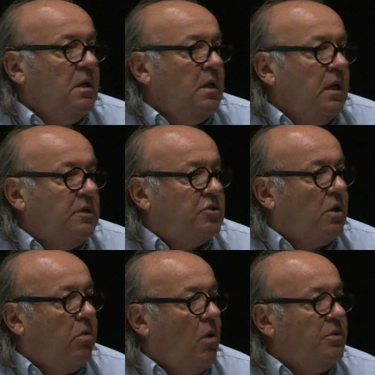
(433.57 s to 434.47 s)
is to
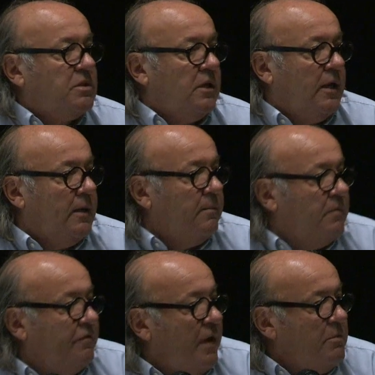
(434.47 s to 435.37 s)
quote uh,
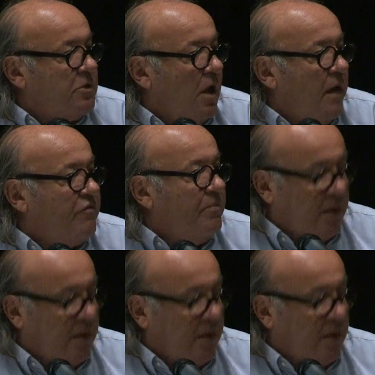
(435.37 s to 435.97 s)
the famous line from the